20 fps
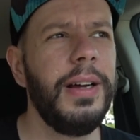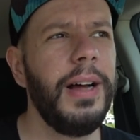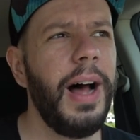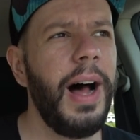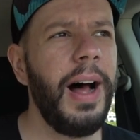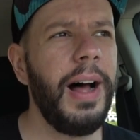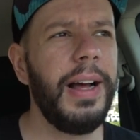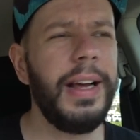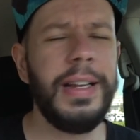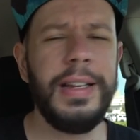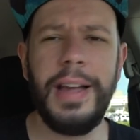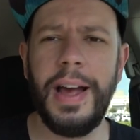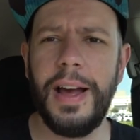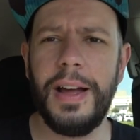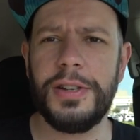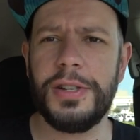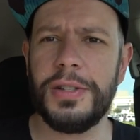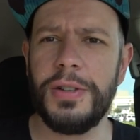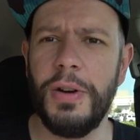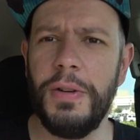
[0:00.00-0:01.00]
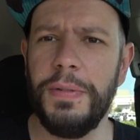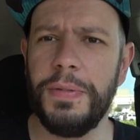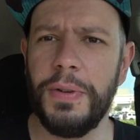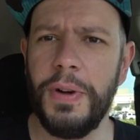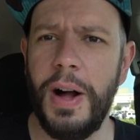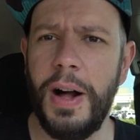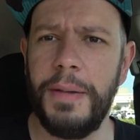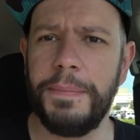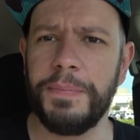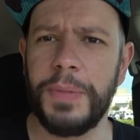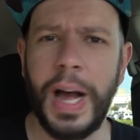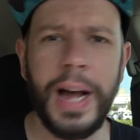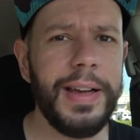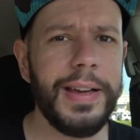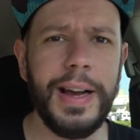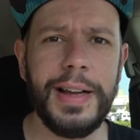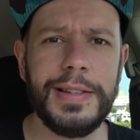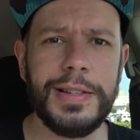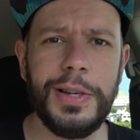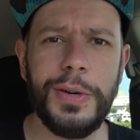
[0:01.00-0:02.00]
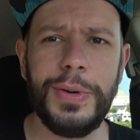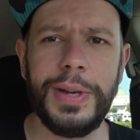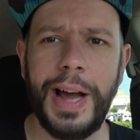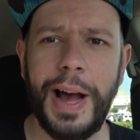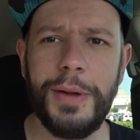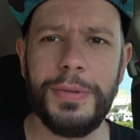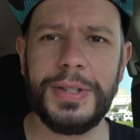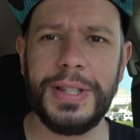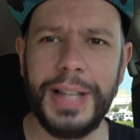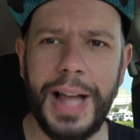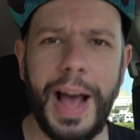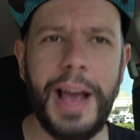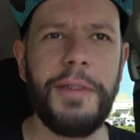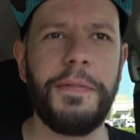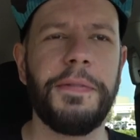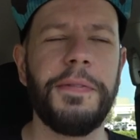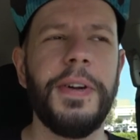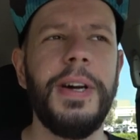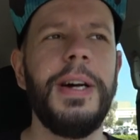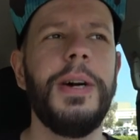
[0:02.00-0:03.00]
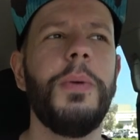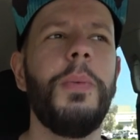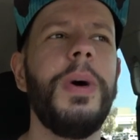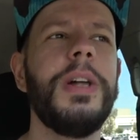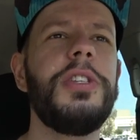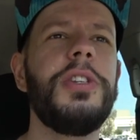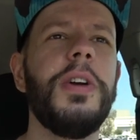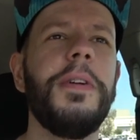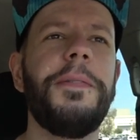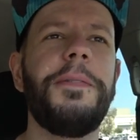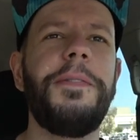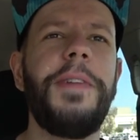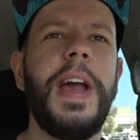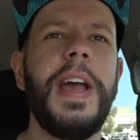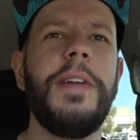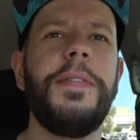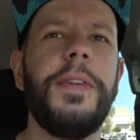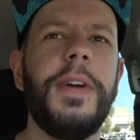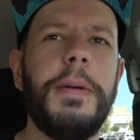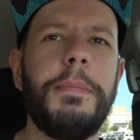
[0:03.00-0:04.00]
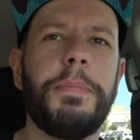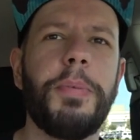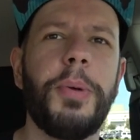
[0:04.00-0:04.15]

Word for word: Uh, and yeah, just overall, how you guys doing? How's life? What's your favorite